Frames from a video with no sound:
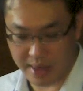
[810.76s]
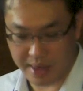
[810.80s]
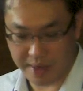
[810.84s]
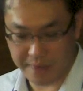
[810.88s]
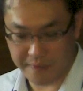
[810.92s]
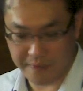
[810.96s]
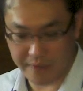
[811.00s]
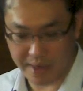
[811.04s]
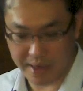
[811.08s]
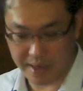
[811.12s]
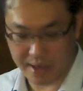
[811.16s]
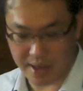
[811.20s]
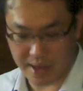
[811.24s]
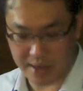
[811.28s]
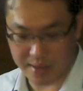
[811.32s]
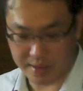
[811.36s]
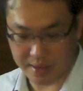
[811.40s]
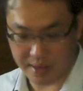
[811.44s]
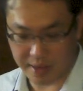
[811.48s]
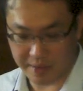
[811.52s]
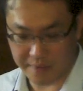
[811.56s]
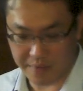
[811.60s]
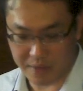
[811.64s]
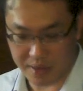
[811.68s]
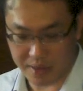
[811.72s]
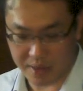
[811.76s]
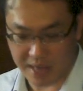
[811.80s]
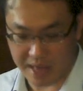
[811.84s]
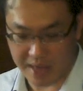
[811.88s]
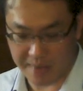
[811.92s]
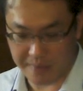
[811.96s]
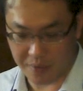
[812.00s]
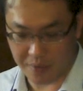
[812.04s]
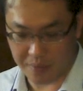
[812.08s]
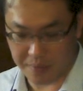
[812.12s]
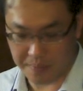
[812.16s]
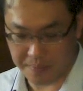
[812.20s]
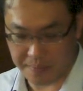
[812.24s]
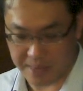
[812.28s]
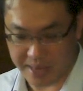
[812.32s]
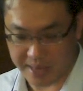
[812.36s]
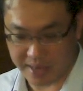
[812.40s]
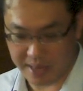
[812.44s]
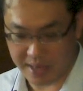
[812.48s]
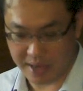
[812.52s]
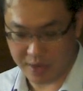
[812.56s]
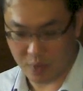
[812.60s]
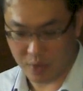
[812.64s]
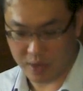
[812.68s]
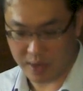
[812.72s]
effect on different type of
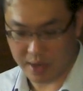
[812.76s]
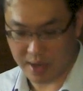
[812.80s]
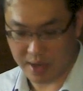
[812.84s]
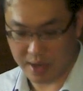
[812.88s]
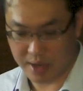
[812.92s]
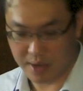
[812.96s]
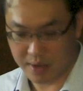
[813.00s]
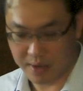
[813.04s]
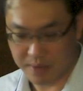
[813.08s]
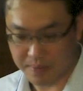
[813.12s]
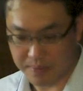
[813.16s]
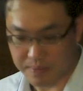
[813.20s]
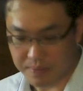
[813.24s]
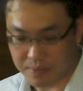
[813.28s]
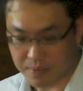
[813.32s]
bacteria.